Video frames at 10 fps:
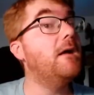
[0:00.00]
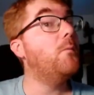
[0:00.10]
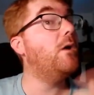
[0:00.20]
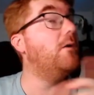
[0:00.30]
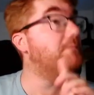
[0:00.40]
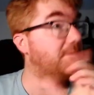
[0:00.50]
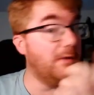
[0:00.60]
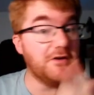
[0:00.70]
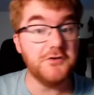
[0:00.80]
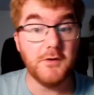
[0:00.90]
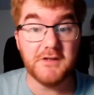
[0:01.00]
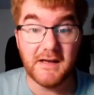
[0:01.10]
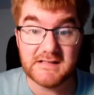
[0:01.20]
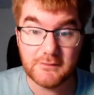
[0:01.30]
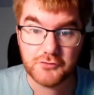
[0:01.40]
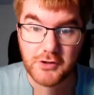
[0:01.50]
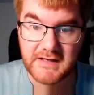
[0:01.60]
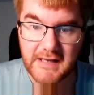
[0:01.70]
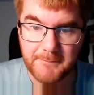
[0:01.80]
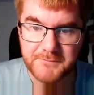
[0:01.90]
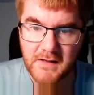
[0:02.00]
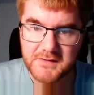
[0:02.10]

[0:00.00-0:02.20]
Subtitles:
Well, we can do a nice little trick here.